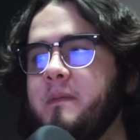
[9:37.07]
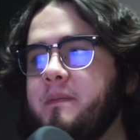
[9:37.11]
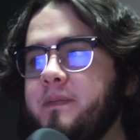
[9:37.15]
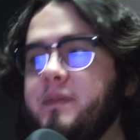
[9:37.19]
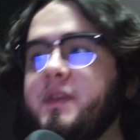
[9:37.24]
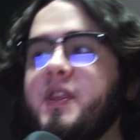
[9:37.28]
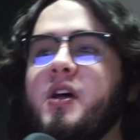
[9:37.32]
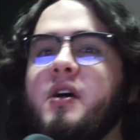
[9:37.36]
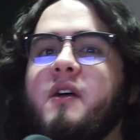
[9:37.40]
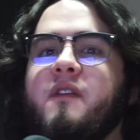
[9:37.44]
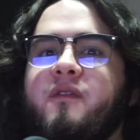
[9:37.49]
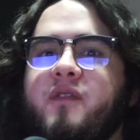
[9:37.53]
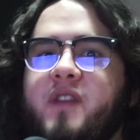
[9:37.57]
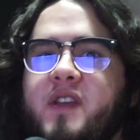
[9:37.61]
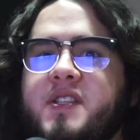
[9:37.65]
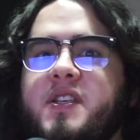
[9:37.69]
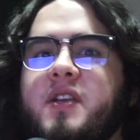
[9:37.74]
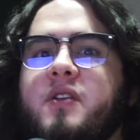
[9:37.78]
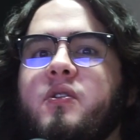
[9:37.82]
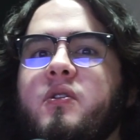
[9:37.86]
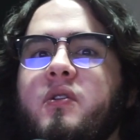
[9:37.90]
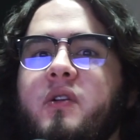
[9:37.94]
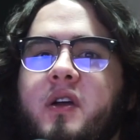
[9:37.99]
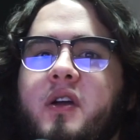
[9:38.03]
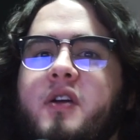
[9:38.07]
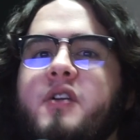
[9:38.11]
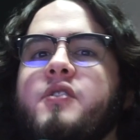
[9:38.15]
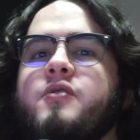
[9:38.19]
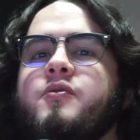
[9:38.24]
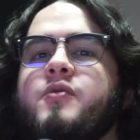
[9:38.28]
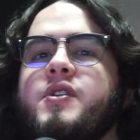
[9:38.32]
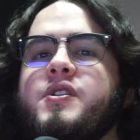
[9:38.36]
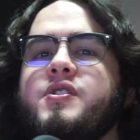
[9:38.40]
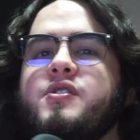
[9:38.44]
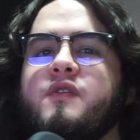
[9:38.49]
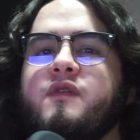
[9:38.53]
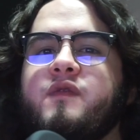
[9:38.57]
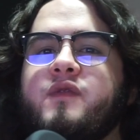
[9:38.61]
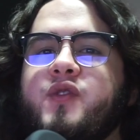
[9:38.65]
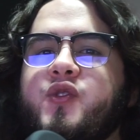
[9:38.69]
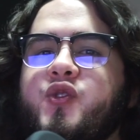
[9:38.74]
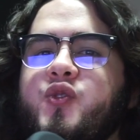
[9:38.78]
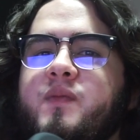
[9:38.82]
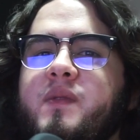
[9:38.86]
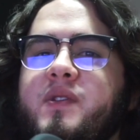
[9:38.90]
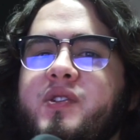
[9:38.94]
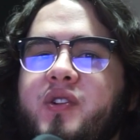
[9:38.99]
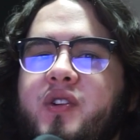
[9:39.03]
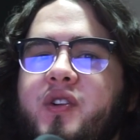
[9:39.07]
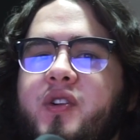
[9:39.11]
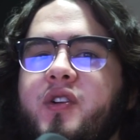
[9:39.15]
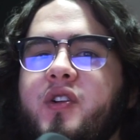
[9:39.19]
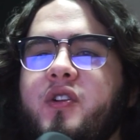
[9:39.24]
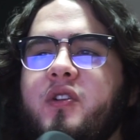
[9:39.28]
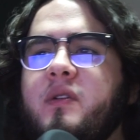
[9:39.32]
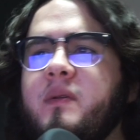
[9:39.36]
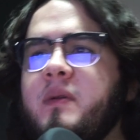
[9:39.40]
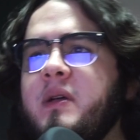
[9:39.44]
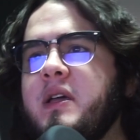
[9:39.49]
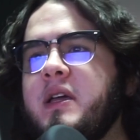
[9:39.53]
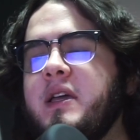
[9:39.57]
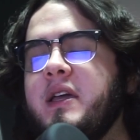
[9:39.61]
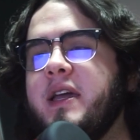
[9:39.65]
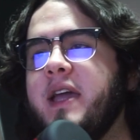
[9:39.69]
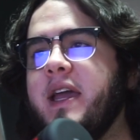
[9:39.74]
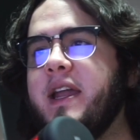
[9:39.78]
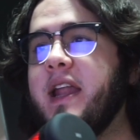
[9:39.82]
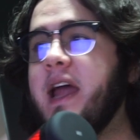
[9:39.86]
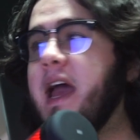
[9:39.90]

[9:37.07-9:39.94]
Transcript: the physical cartridge of Doom Eternal and